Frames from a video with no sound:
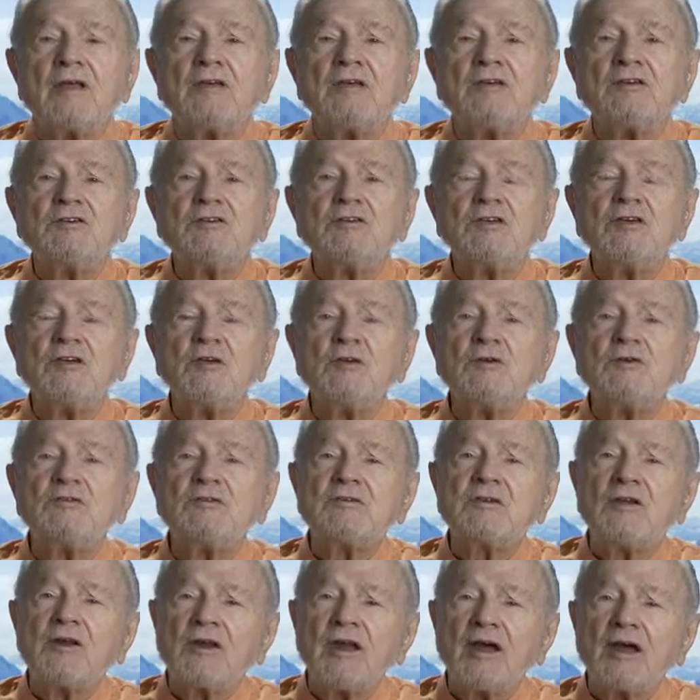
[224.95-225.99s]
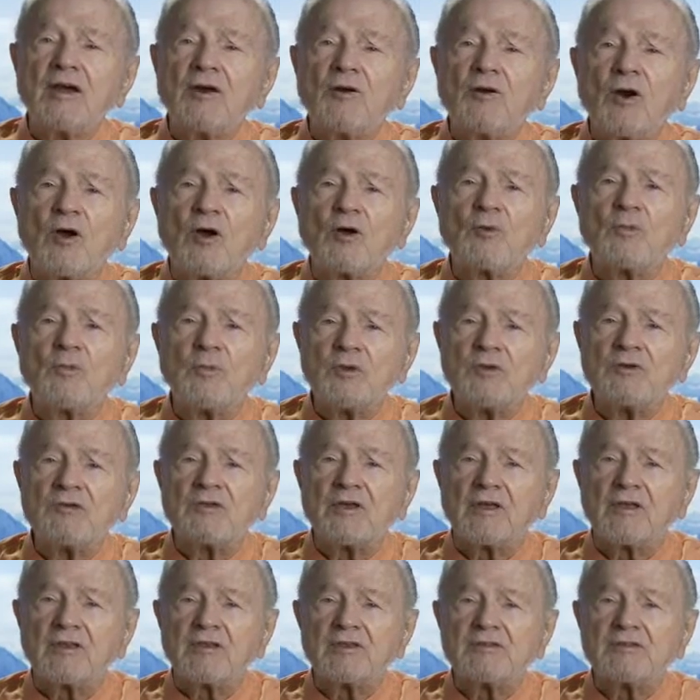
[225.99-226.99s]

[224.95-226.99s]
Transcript: she used to like rock music.